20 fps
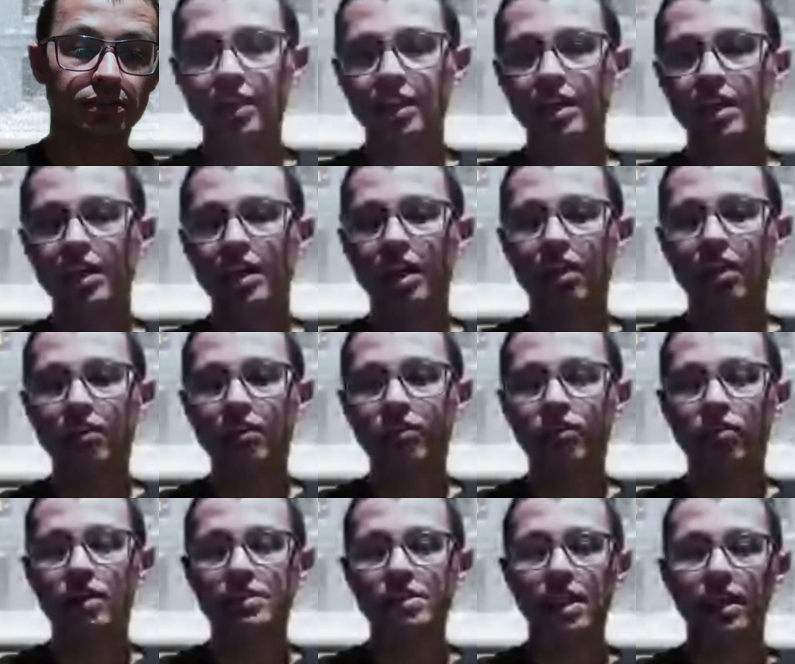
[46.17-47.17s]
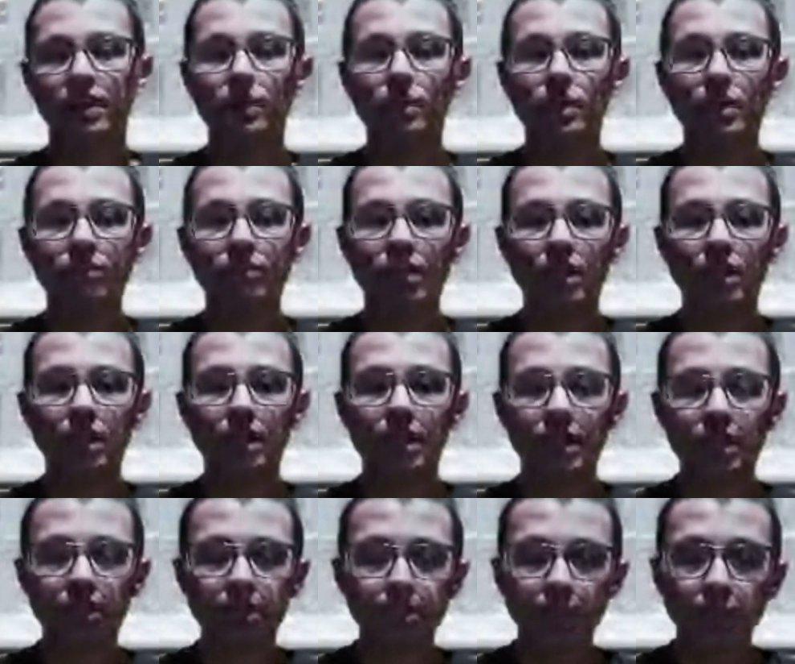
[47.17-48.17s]
Page, of course, I
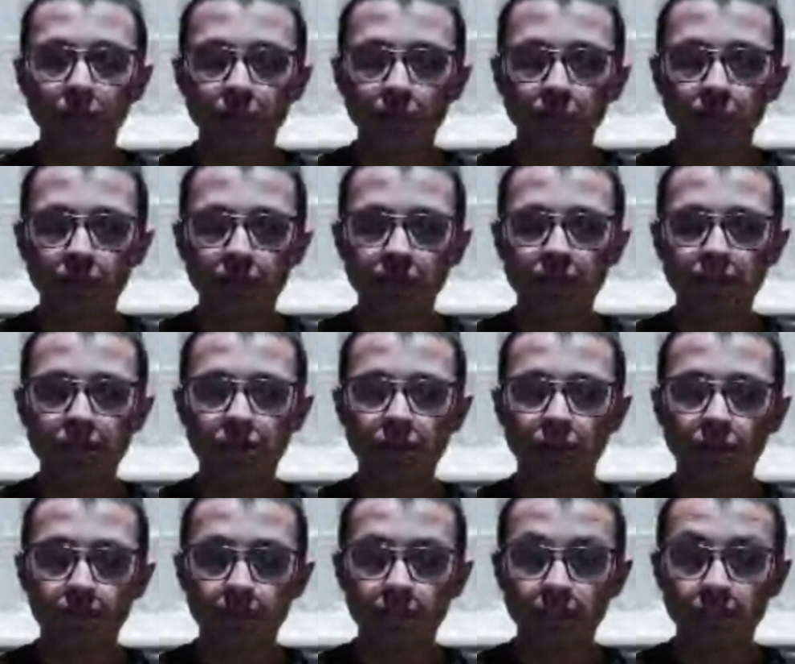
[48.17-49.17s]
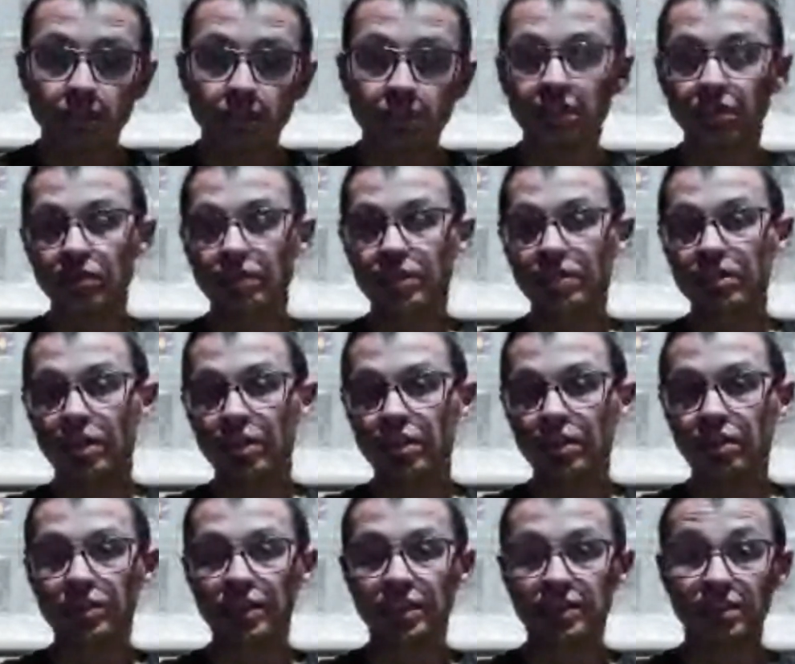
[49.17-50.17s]
will leave the link below on this comment
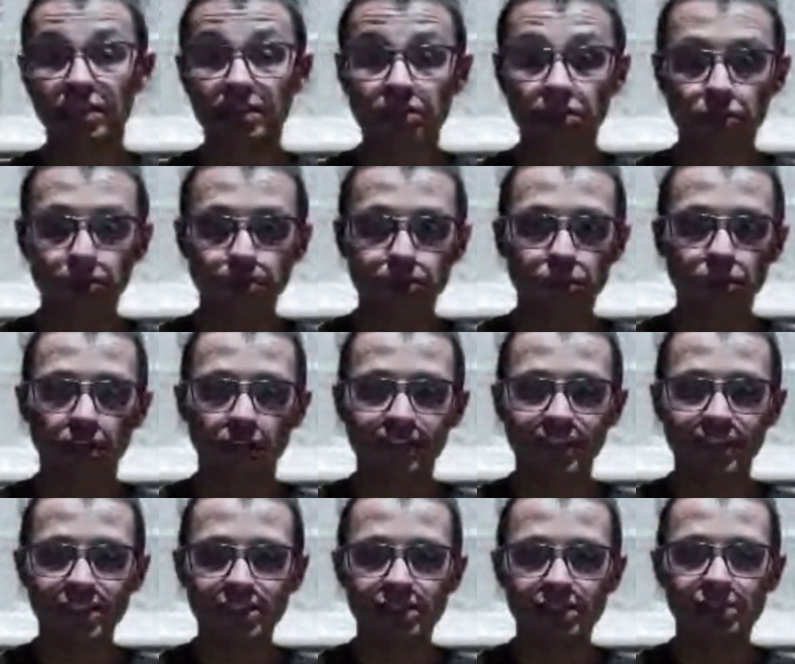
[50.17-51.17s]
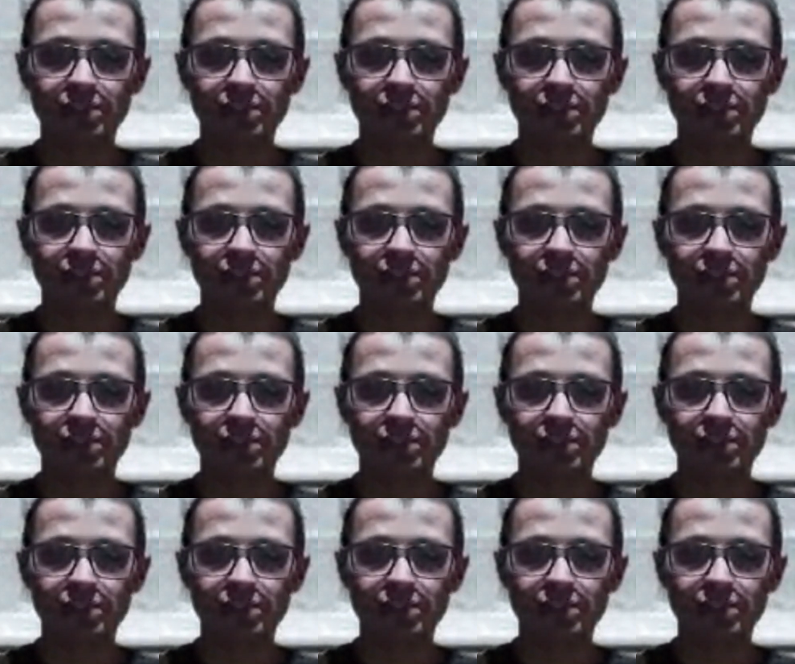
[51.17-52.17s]
where on the description of this
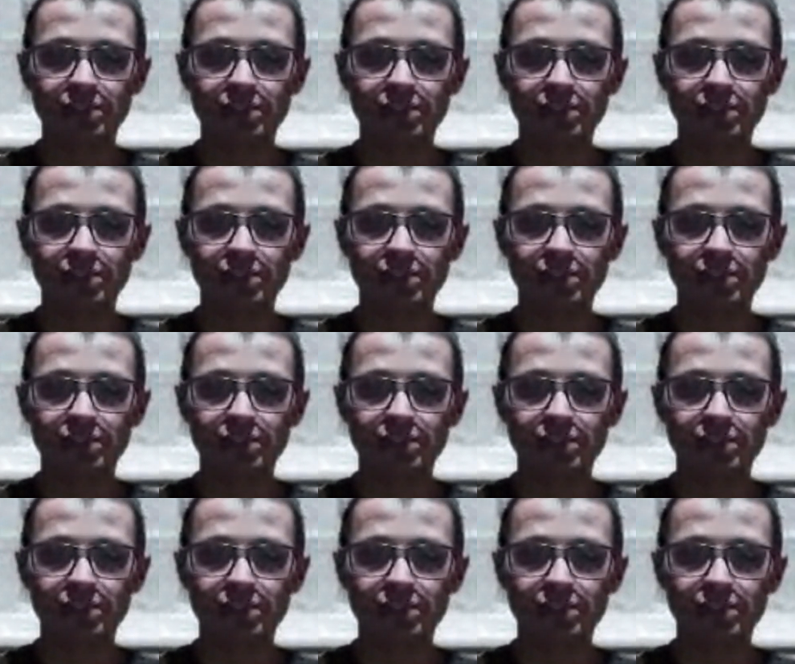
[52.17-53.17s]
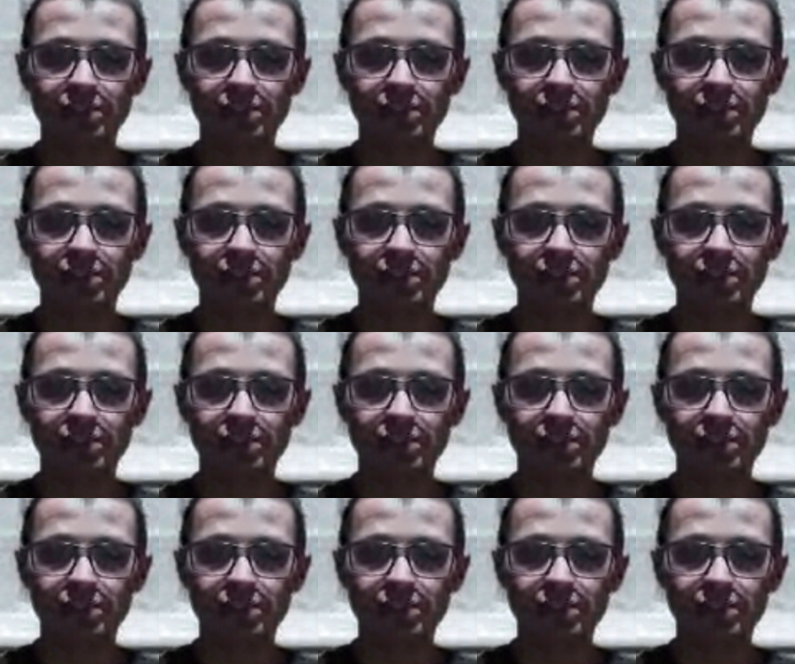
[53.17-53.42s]
English YouTube video.